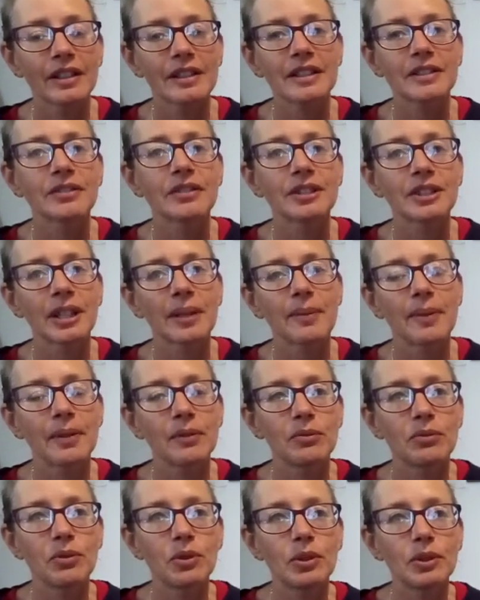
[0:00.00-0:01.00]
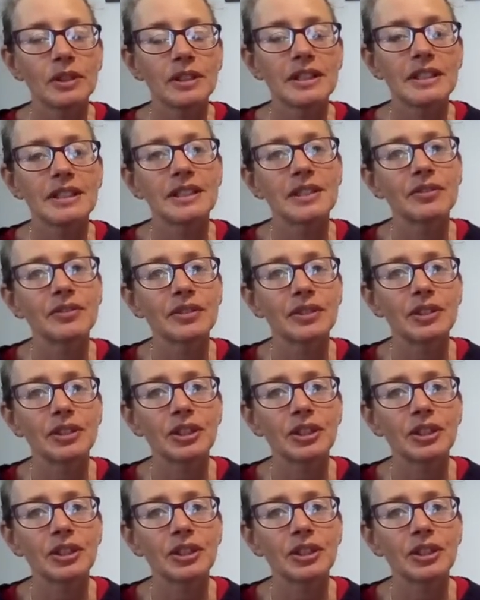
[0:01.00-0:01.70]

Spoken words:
different types of woods, different